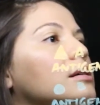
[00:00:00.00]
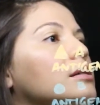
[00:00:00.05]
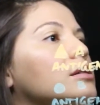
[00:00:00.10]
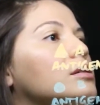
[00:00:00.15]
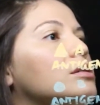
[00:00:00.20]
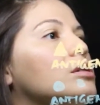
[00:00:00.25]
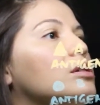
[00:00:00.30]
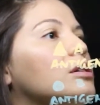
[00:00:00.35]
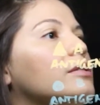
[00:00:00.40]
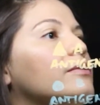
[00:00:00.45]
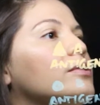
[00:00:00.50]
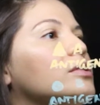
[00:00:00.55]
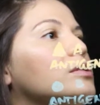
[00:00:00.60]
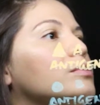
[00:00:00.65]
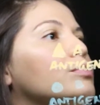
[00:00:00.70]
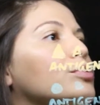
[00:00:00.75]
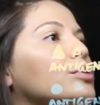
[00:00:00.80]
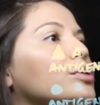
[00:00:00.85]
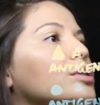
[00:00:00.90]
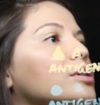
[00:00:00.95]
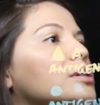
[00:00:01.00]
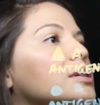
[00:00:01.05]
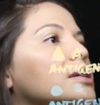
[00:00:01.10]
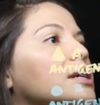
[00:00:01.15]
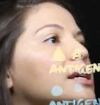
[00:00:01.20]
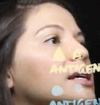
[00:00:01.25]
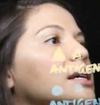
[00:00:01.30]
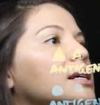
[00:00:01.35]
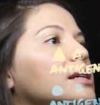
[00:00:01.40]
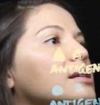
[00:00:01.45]
surface
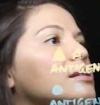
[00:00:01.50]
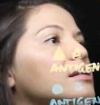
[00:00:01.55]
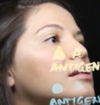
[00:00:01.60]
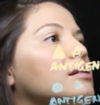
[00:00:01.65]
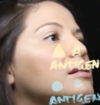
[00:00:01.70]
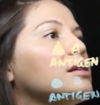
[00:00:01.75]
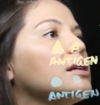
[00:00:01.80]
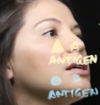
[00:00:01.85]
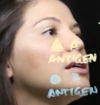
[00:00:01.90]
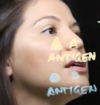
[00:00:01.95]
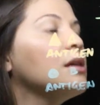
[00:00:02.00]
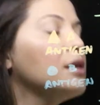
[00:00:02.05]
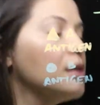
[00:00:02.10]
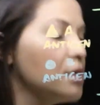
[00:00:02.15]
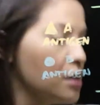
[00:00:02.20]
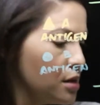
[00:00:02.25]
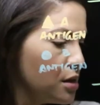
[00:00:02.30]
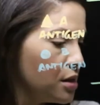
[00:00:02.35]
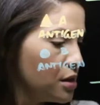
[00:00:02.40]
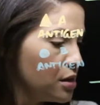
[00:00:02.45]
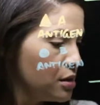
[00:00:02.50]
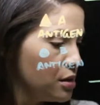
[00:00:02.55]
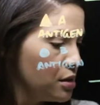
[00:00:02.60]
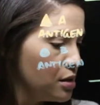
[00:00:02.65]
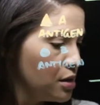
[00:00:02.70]
proteins on here